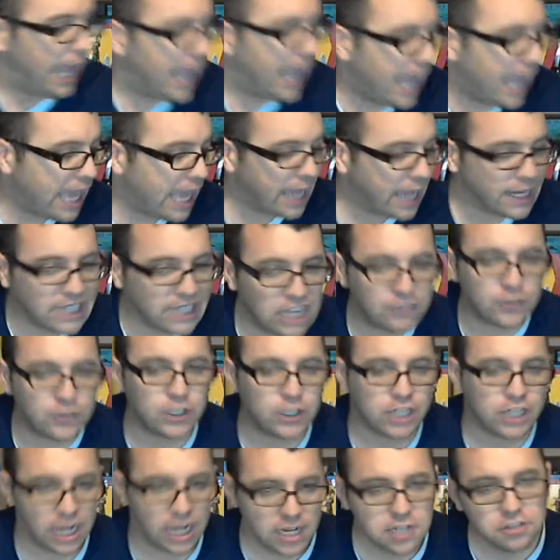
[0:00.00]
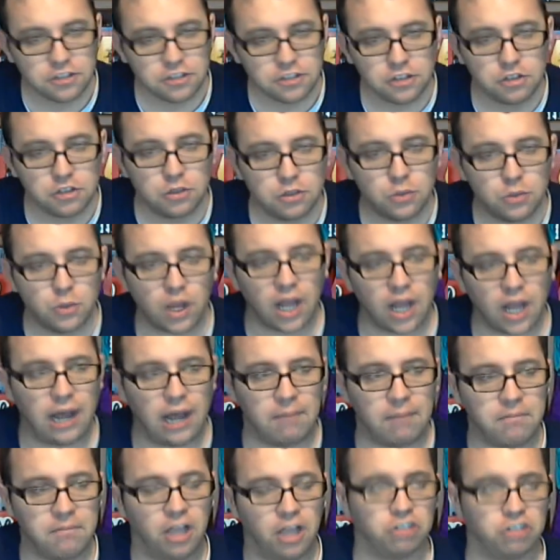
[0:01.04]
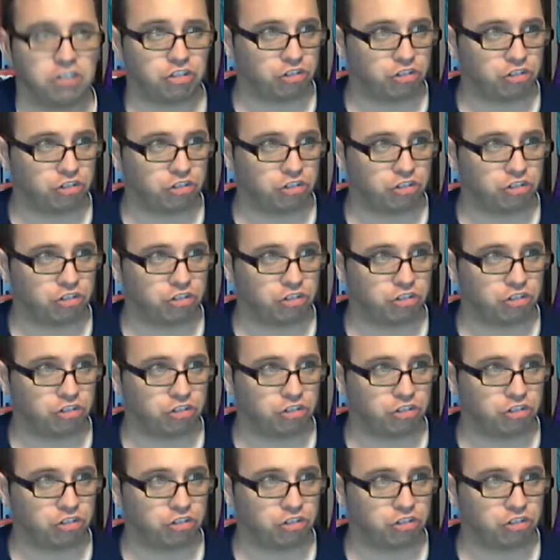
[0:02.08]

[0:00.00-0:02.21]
And if you're going to do a